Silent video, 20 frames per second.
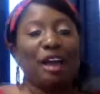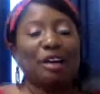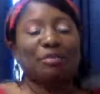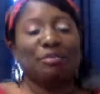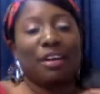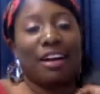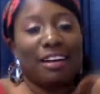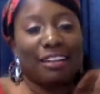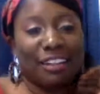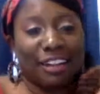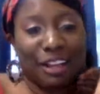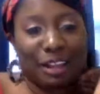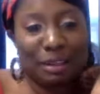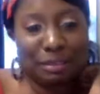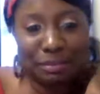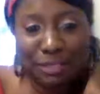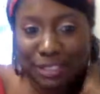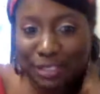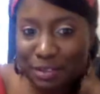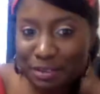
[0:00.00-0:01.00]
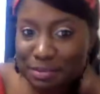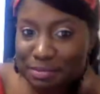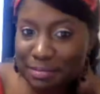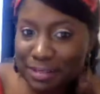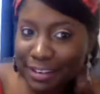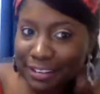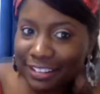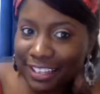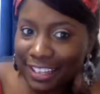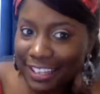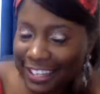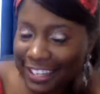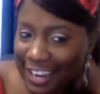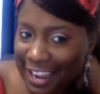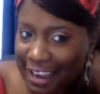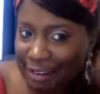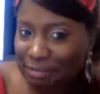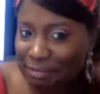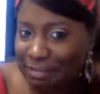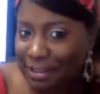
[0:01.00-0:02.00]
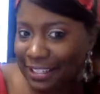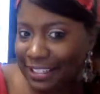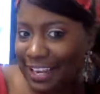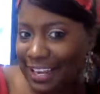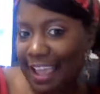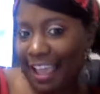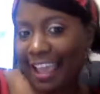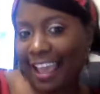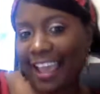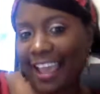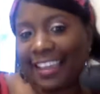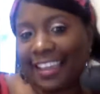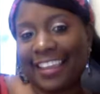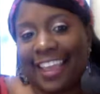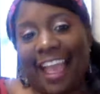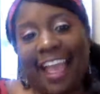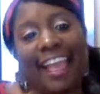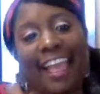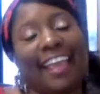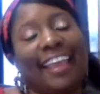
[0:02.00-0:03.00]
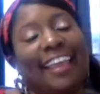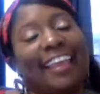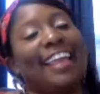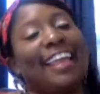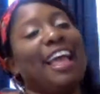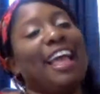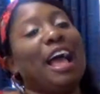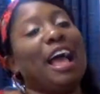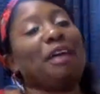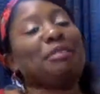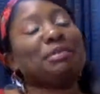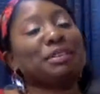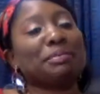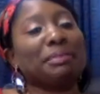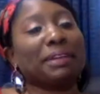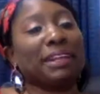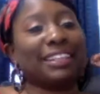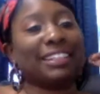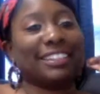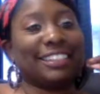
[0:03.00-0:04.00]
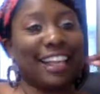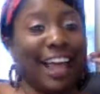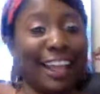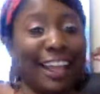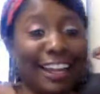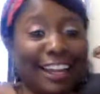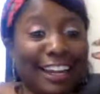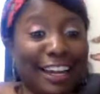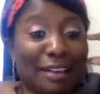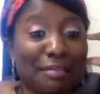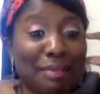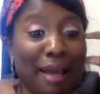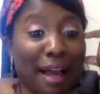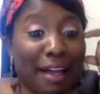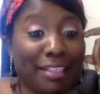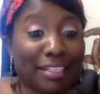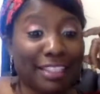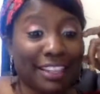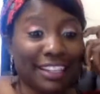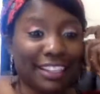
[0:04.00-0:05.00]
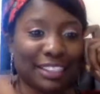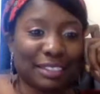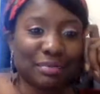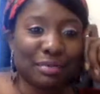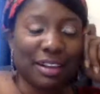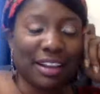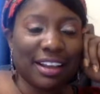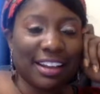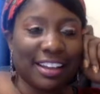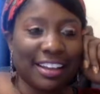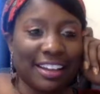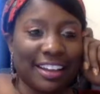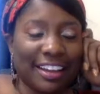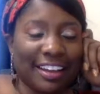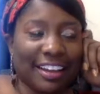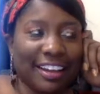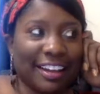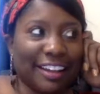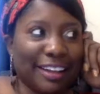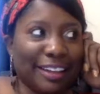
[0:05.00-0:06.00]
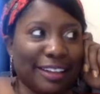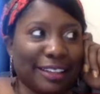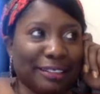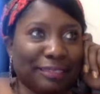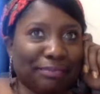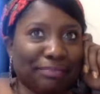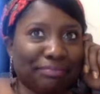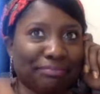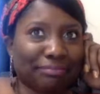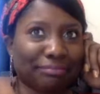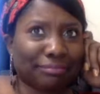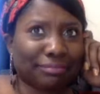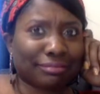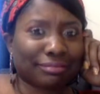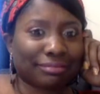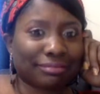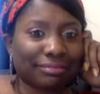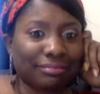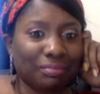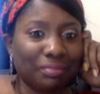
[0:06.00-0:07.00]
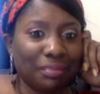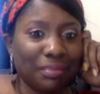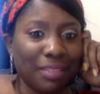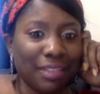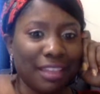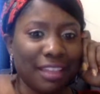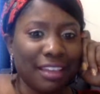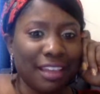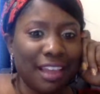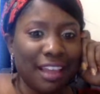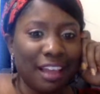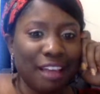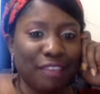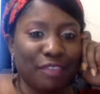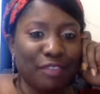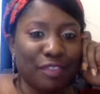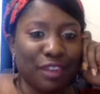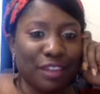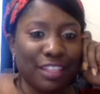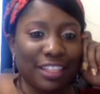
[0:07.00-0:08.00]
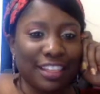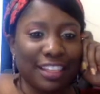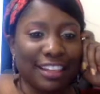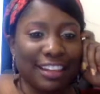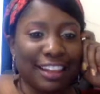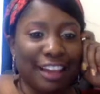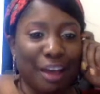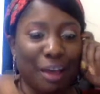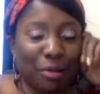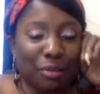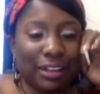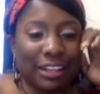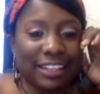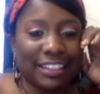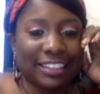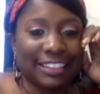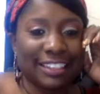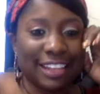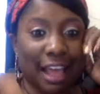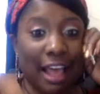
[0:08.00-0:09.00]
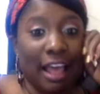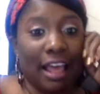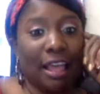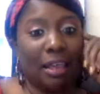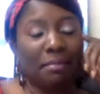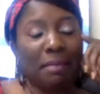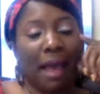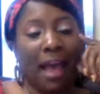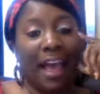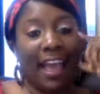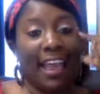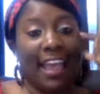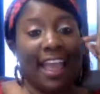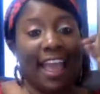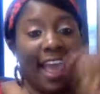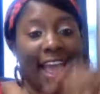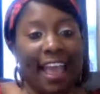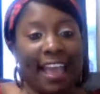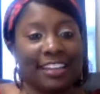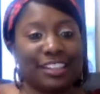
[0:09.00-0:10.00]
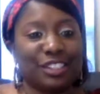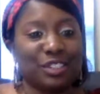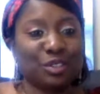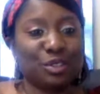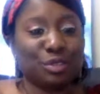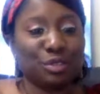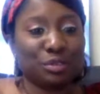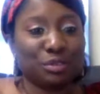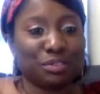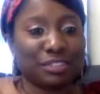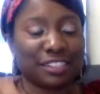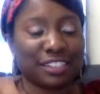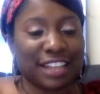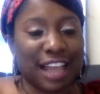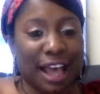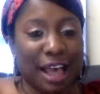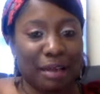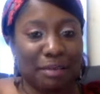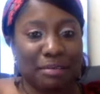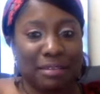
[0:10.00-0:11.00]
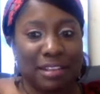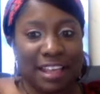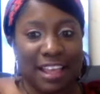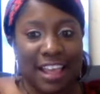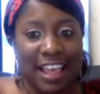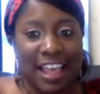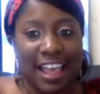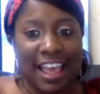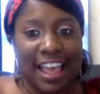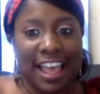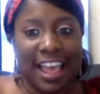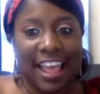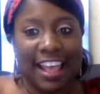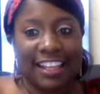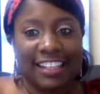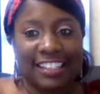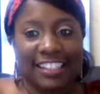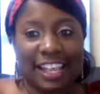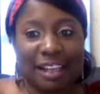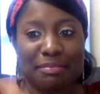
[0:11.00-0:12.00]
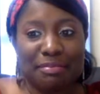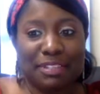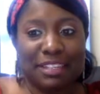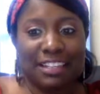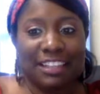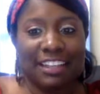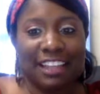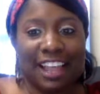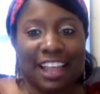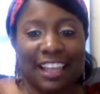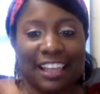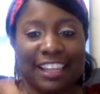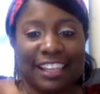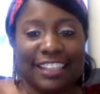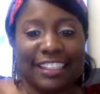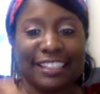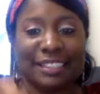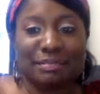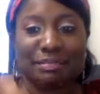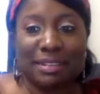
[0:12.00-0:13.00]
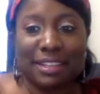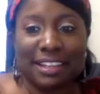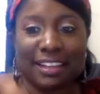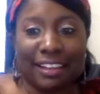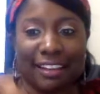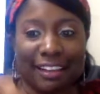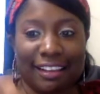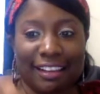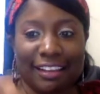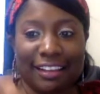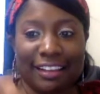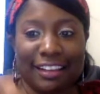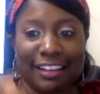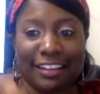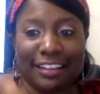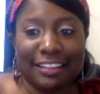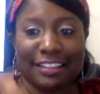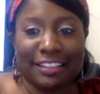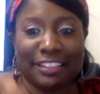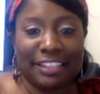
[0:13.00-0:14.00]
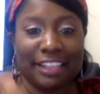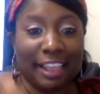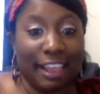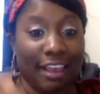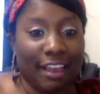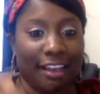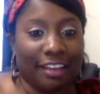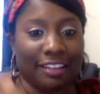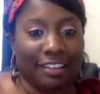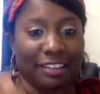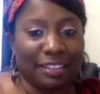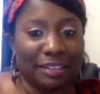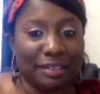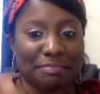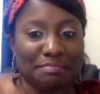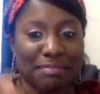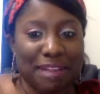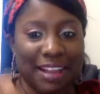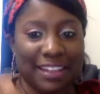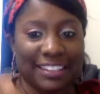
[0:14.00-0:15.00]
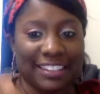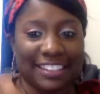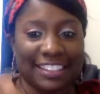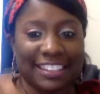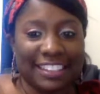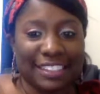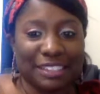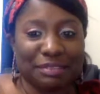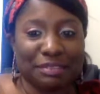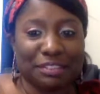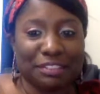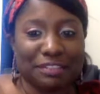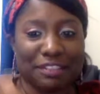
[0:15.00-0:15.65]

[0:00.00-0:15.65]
Welcome to Millionaire Monday. Yay. I'm super excited about this one. For the longest time, I had to stop accepting clients because, my systems